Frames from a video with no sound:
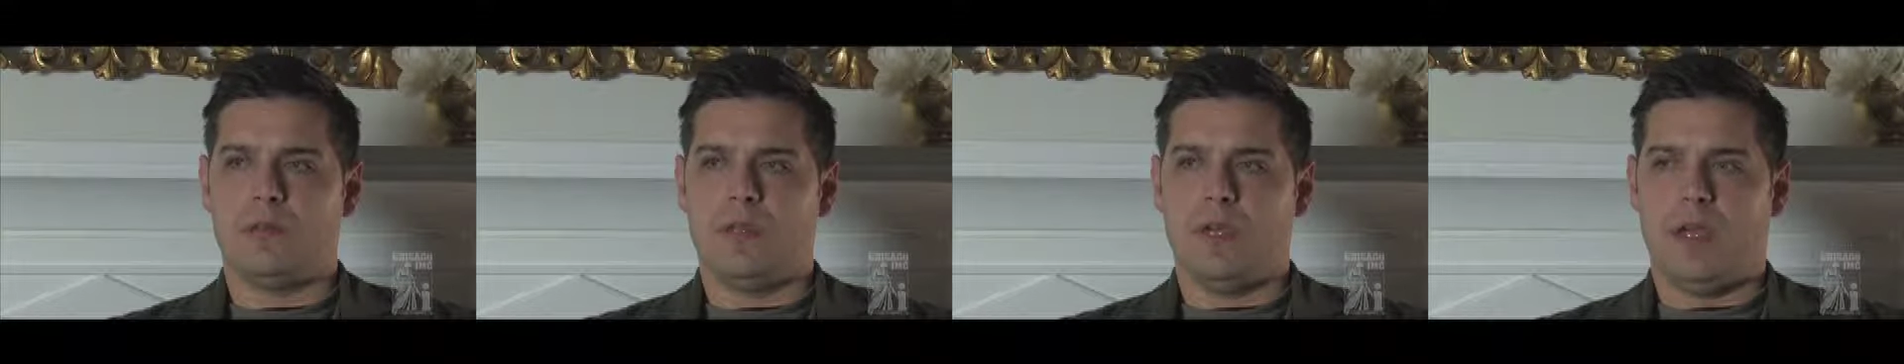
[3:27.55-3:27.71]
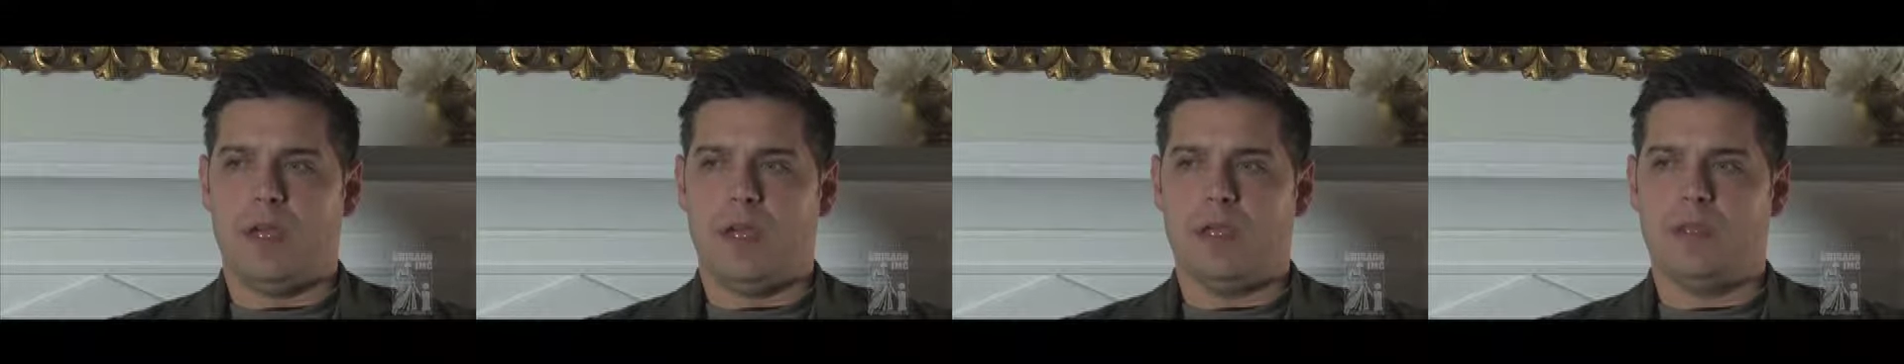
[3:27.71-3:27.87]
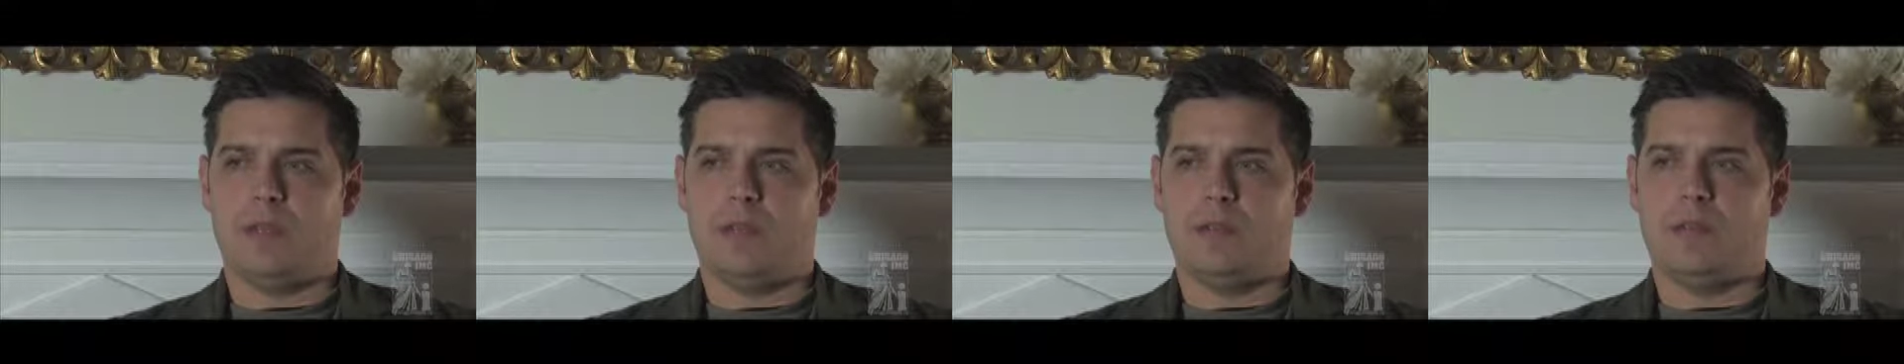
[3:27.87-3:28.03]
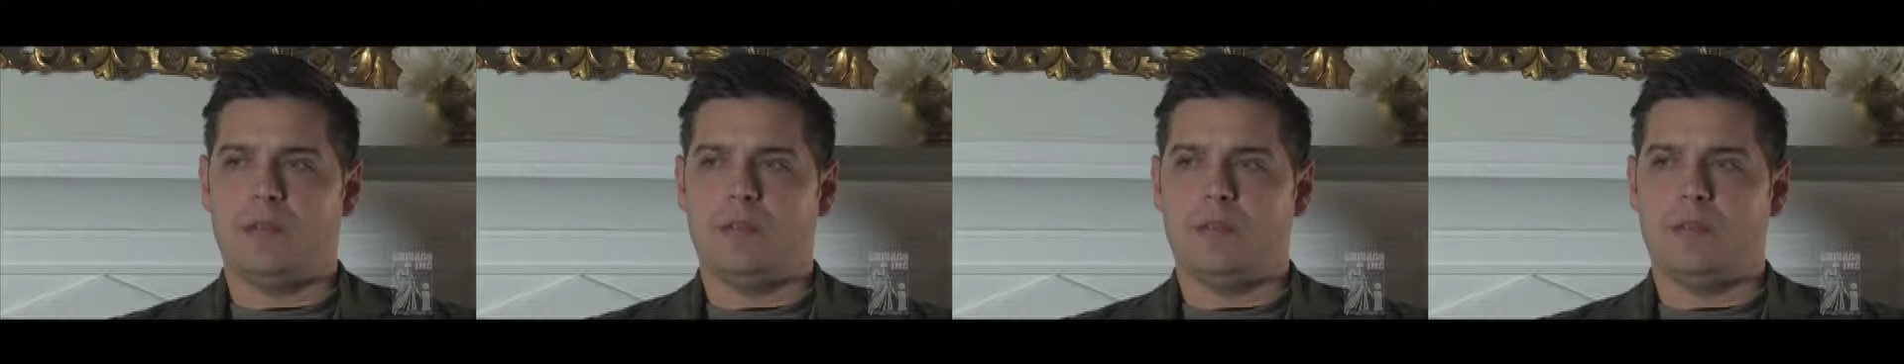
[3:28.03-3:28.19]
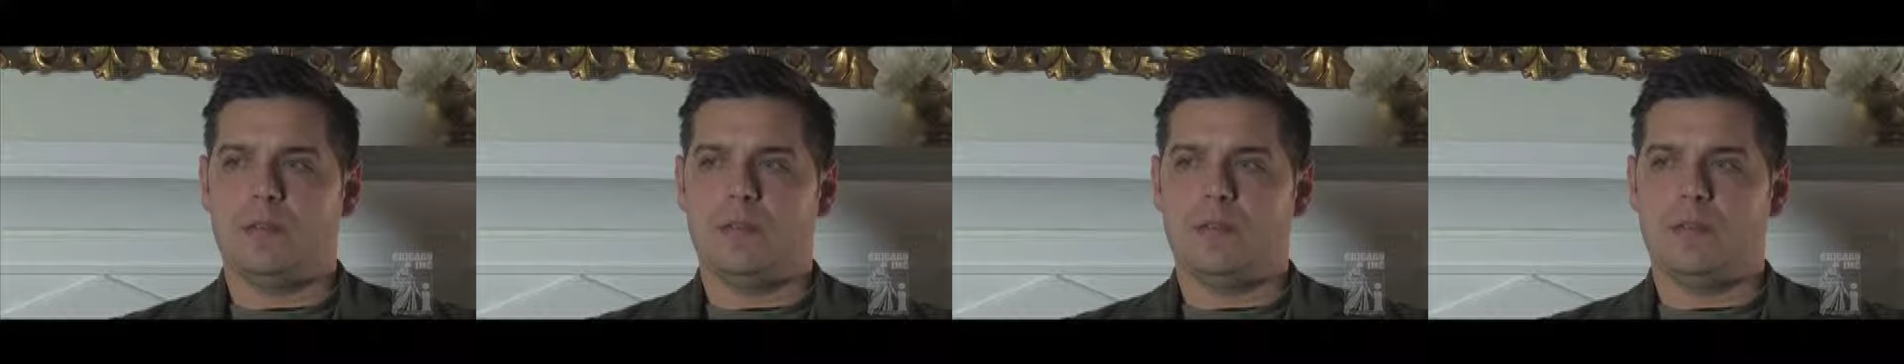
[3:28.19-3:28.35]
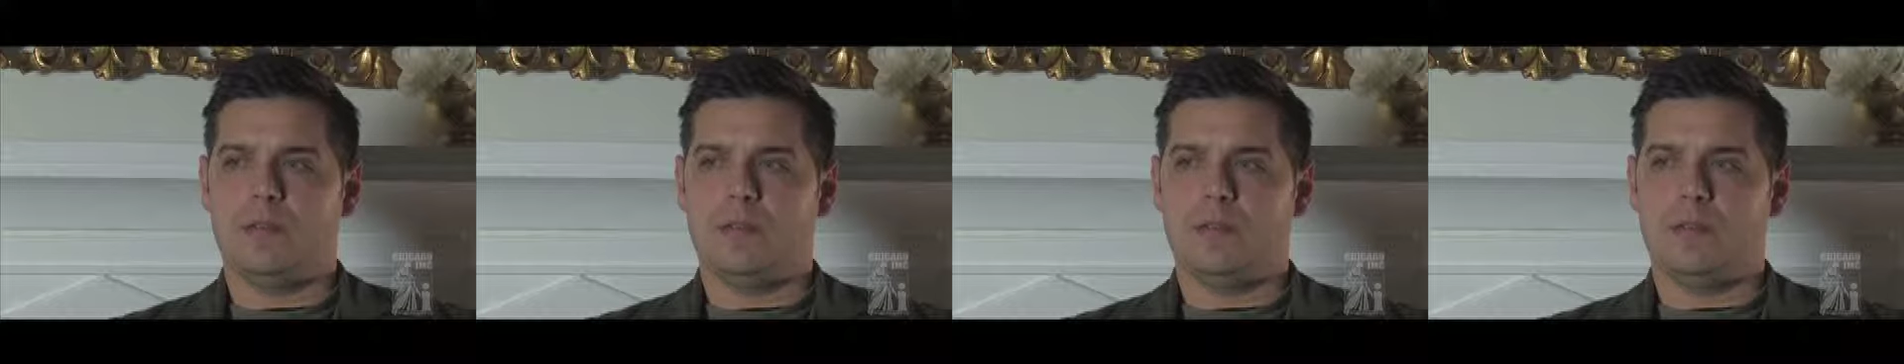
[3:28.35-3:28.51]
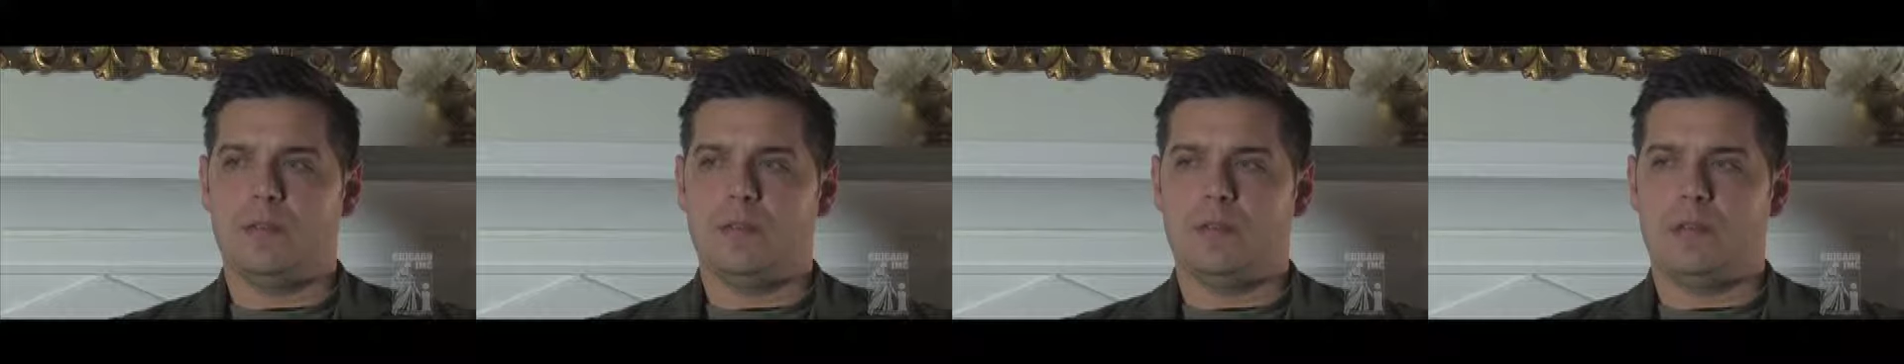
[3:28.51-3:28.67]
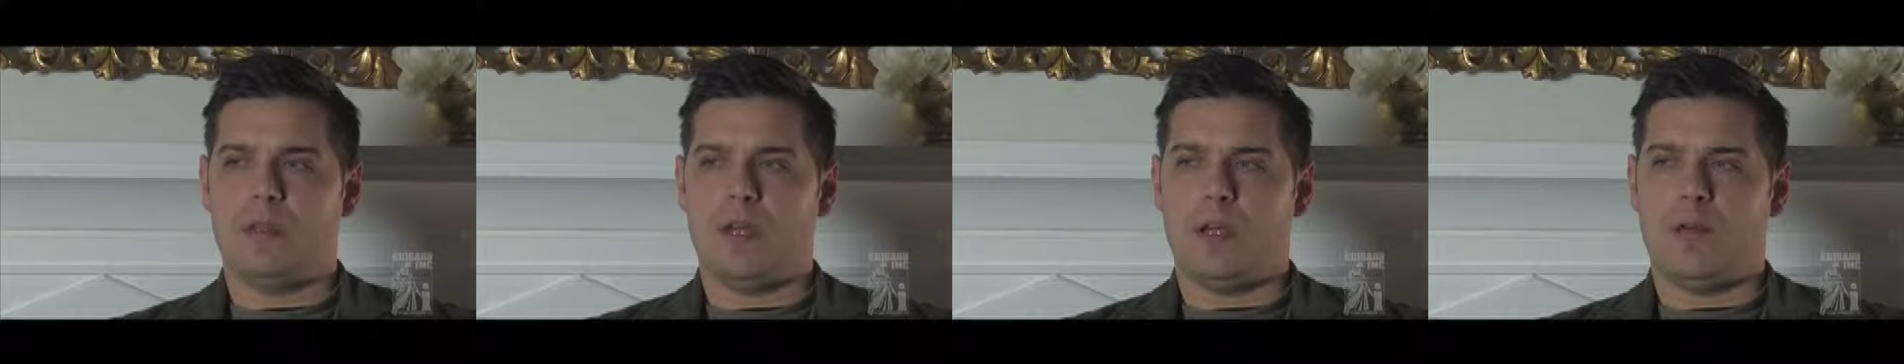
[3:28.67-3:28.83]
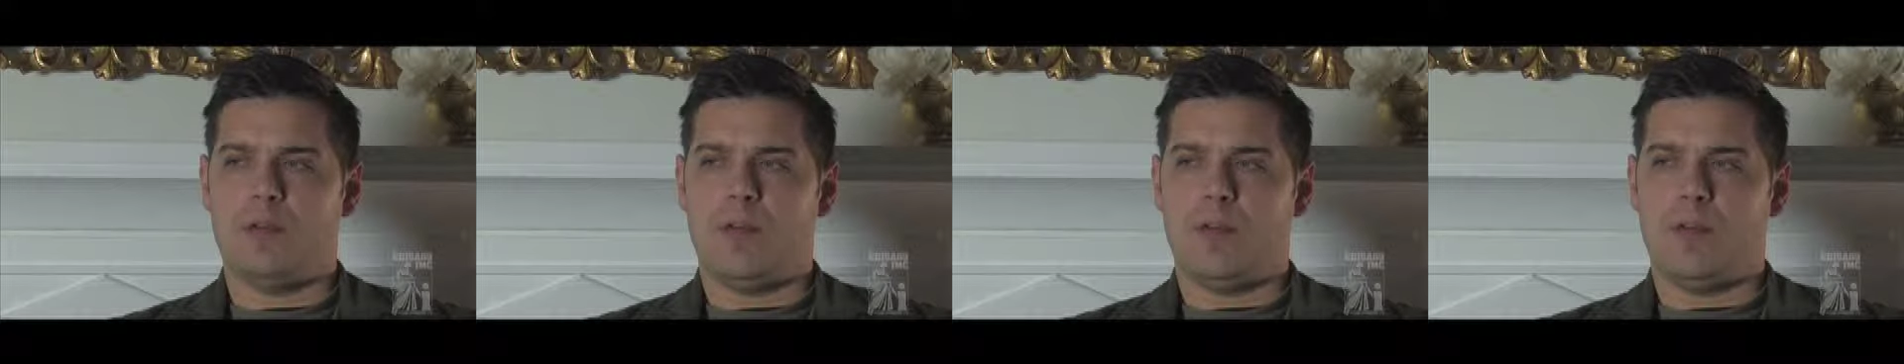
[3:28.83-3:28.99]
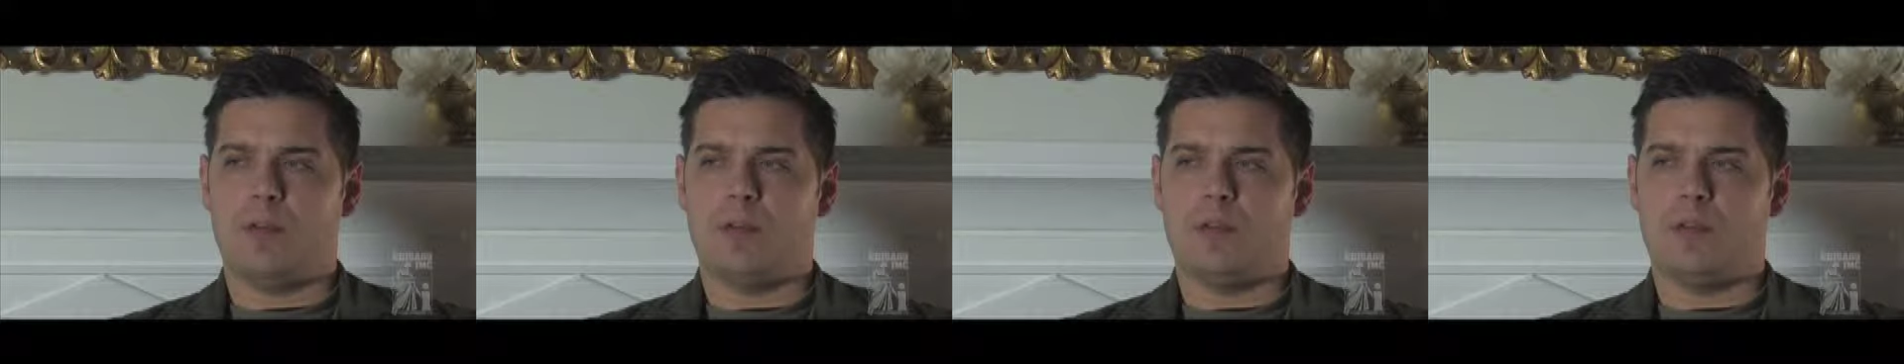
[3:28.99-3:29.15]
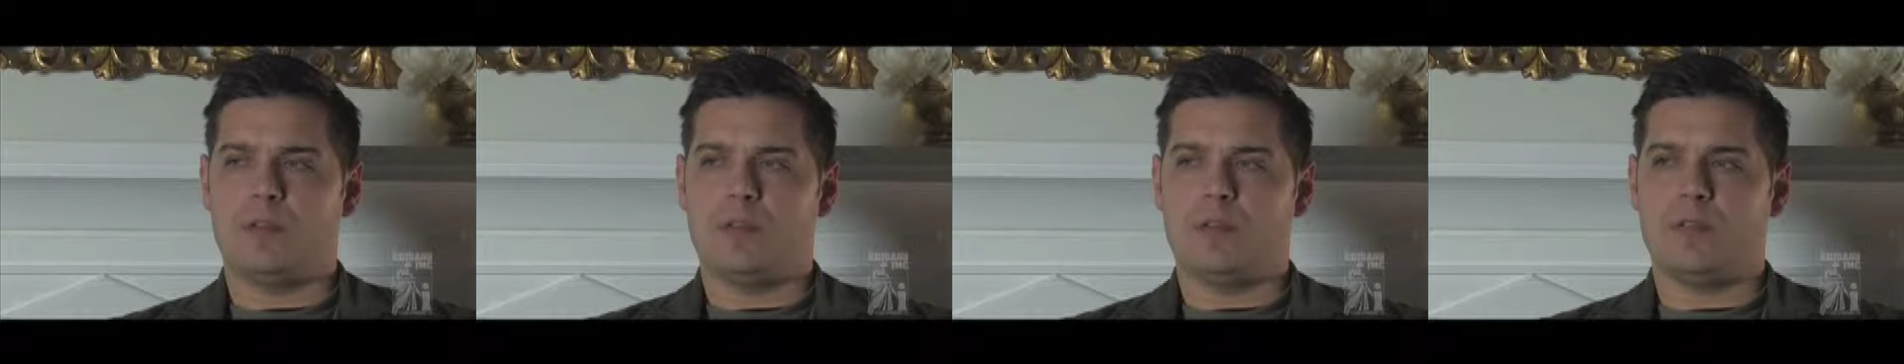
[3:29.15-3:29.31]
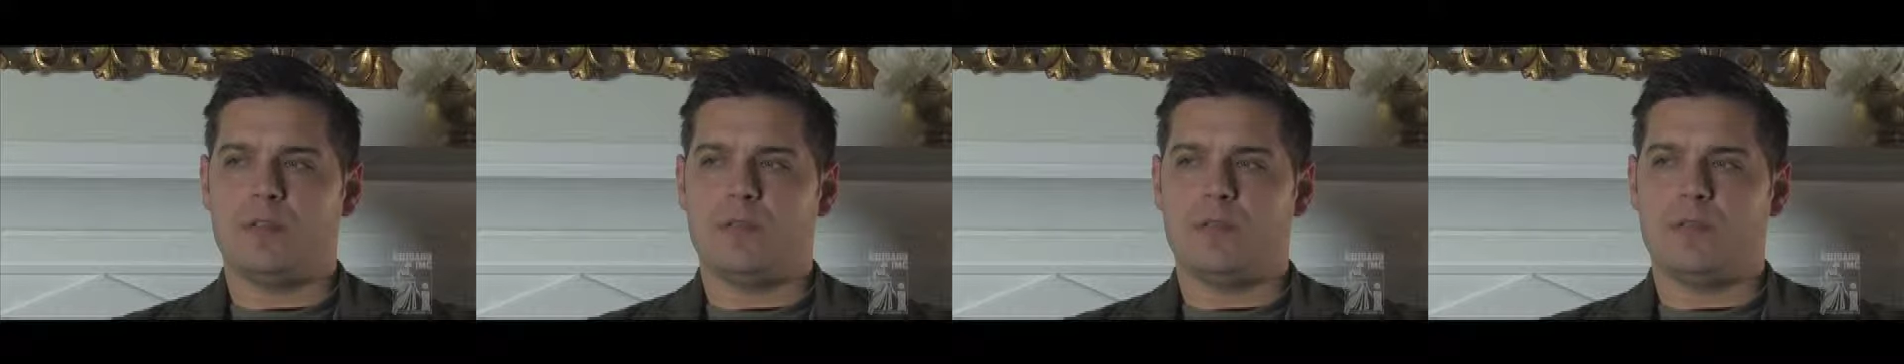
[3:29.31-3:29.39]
and I remember